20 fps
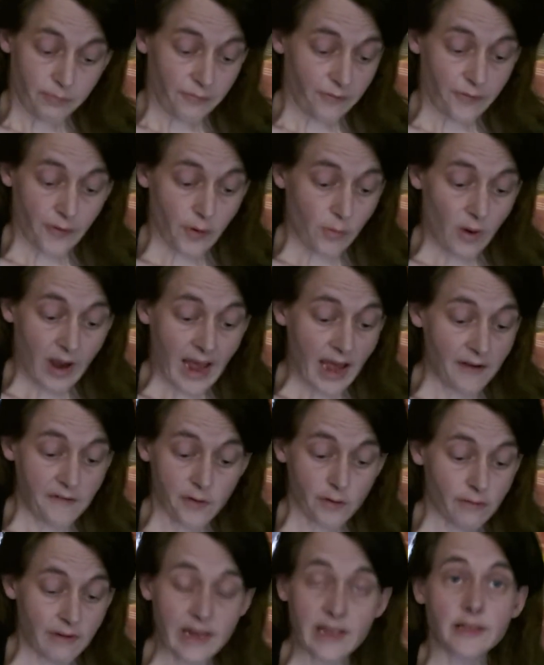for whatever
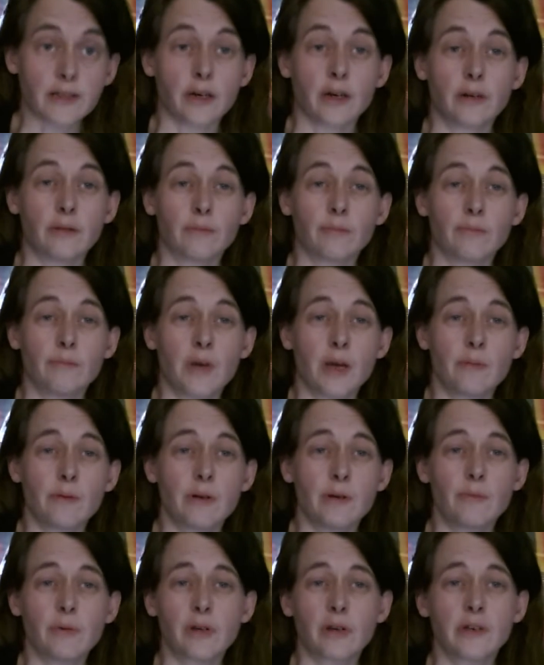reason,
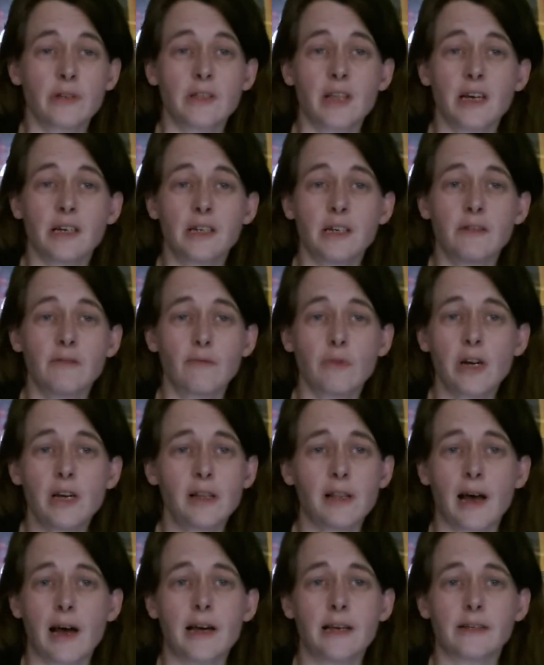maybe because they didn't
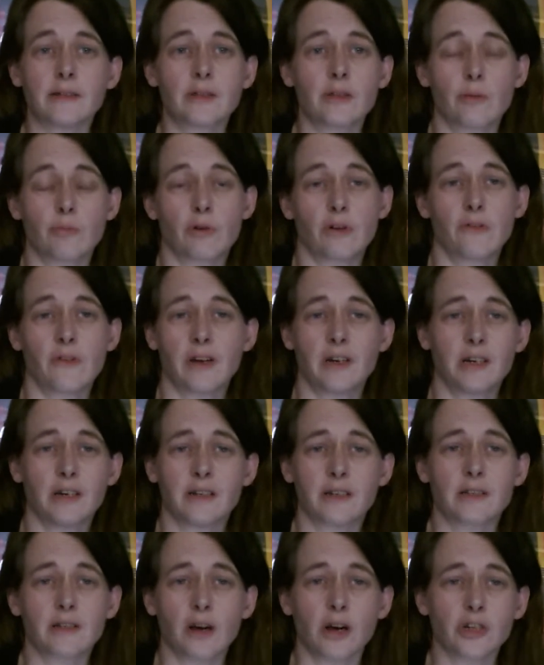realize that preventing
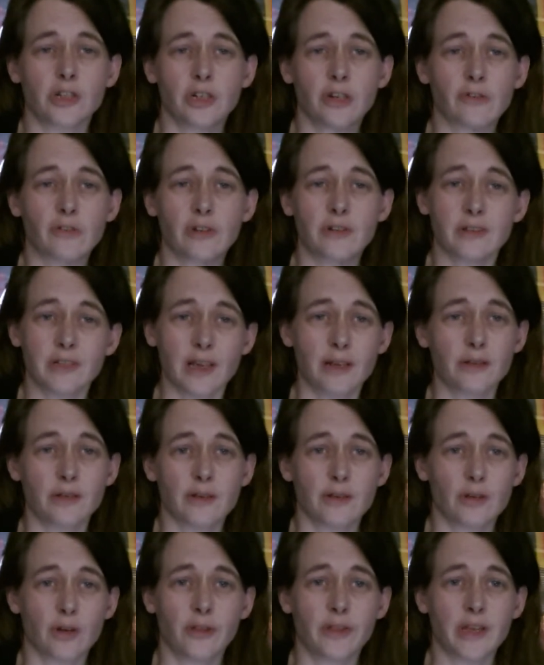discussion of
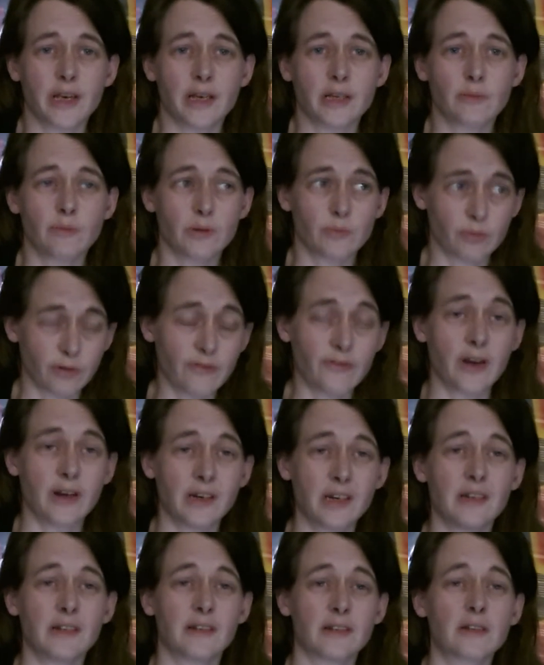consensus on this was
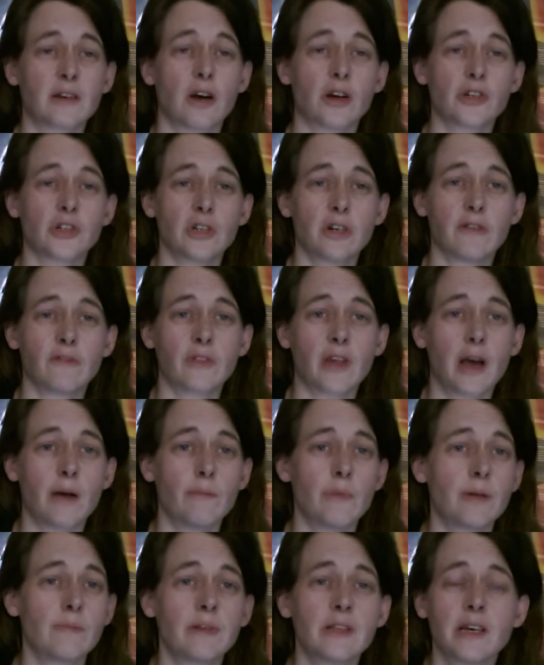preventing discussion of that.
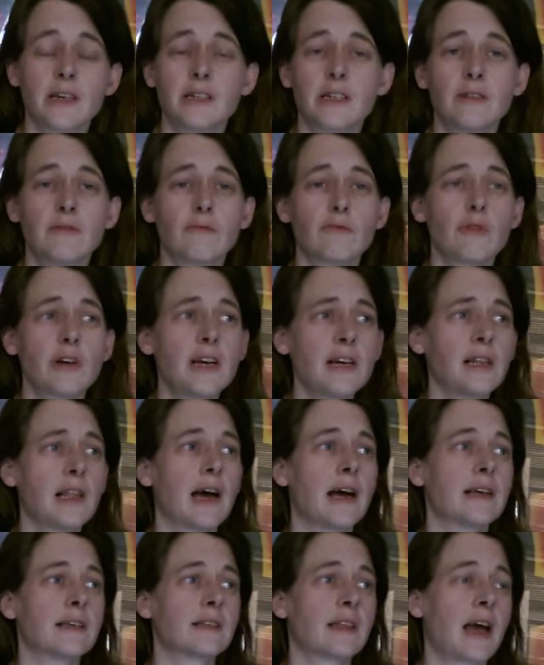Maybe they didn't
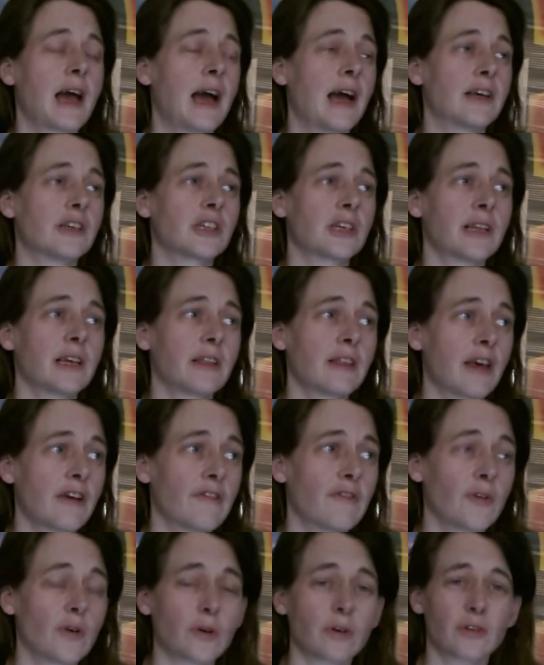realize that actually their
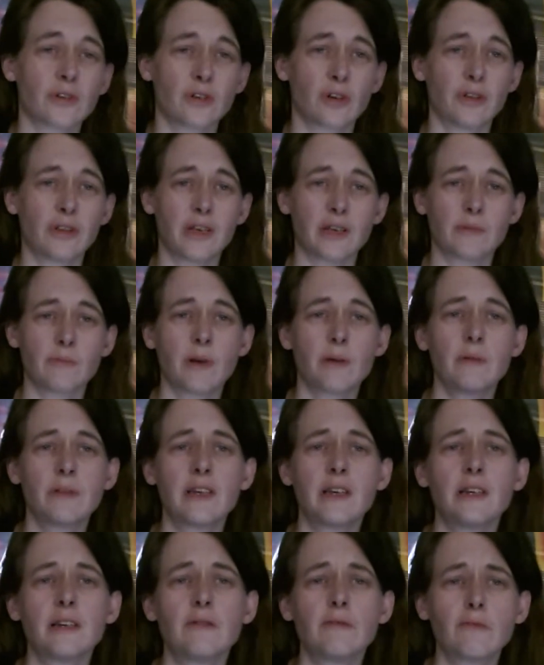focus on this. Maybe
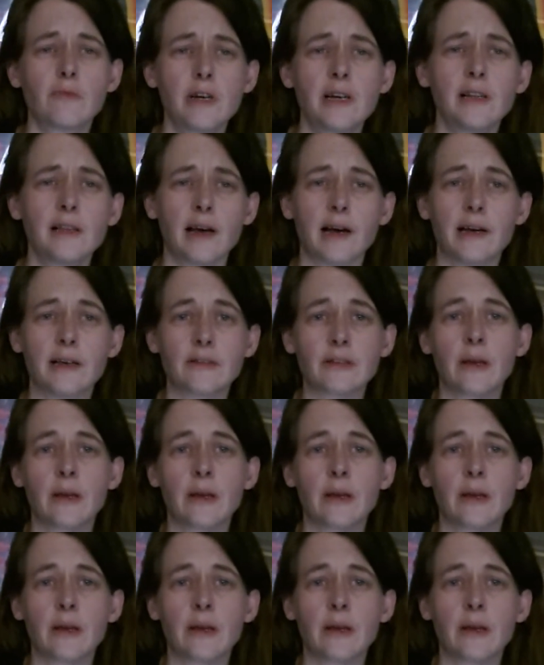they didn't realize.